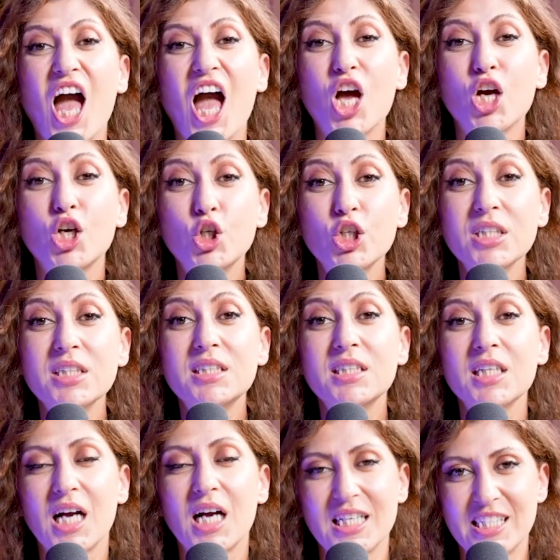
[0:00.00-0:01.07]
a
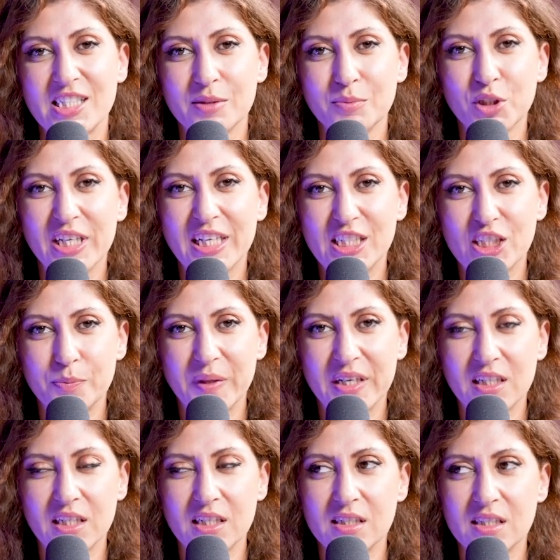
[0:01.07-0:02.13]
good customer
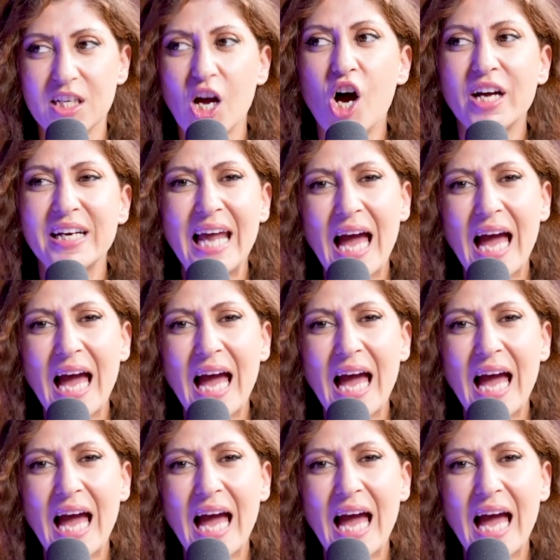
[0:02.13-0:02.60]
experience. On